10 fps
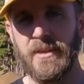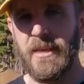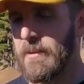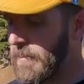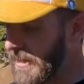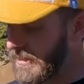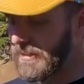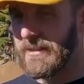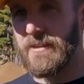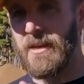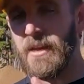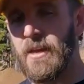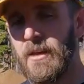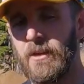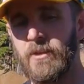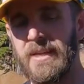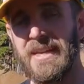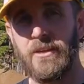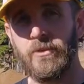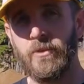They basically click
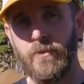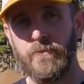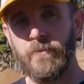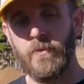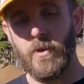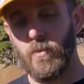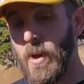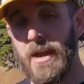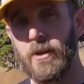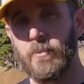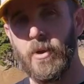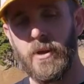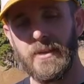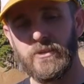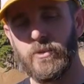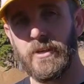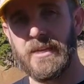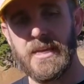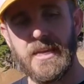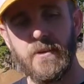into a wider part that's sort of
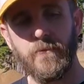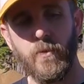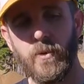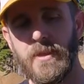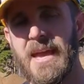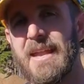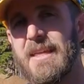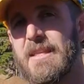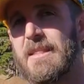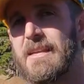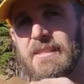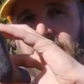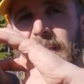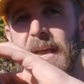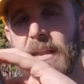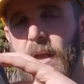keyed for that, and then they slide